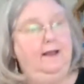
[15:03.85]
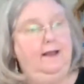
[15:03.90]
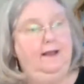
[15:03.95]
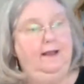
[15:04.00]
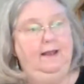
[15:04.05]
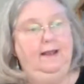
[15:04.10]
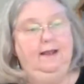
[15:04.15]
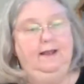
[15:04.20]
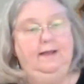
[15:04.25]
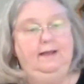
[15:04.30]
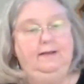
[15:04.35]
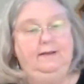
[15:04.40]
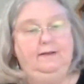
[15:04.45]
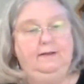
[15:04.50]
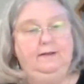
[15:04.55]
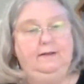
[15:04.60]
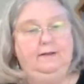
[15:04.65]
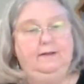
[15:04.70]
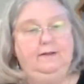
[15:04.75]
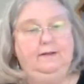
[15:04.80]

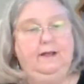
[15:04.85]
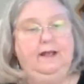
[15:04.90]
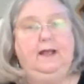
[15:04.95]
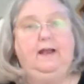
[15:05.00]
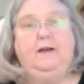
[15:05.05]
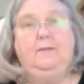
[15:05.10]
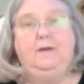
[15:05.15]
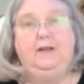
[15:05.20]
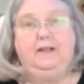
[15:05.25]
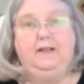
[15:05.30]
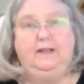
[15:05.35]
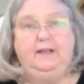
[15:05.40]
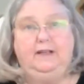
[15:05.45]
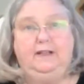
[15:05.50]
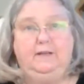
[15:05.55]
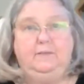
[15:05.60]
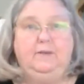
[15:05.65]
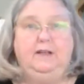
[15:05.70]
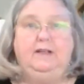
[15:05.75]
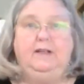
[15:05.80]
and how am I going to
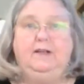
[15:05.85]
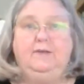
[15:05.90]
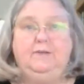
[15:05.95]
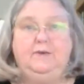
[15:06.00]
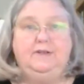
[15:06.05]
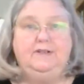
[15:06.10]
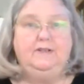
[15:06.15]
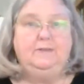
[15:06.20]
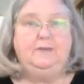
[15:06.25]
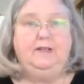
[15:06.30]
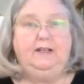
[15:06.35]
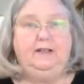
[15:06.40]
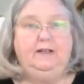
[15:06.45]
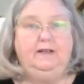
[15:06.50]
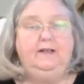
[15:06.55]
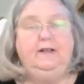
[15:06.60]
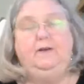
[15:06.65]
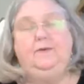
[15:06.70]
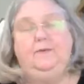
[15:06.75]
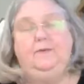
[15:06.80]
get the money, and where's the money,
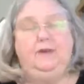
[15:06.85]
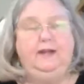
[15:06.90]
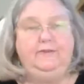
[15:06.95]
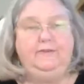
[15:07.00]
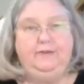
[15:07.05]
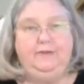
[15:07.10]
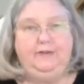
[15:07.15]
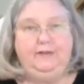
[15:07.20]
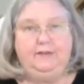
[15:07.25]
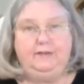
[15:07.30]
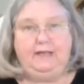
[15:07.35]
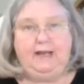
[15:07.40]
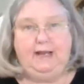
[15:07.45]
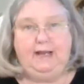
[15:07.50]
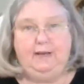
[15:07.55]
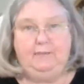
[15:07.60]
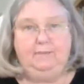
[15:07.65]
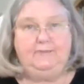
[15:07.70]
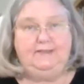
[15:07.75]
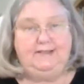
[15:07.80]
whatever the
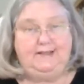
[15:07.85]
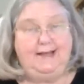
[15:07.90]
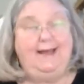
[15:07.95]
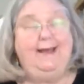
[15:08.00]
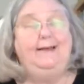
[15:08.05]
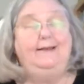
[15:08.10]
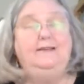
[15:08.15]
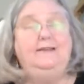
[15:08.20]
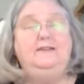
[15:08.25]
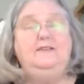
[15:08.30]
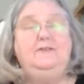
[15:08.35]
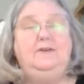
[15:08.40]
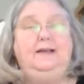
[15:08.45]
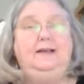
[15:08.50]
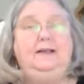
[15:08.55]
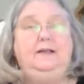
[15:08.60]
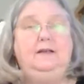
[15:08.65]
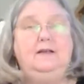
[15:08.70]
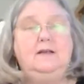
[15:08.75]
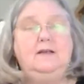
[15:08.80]
tape says,
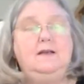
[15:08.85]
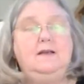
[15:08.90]
right?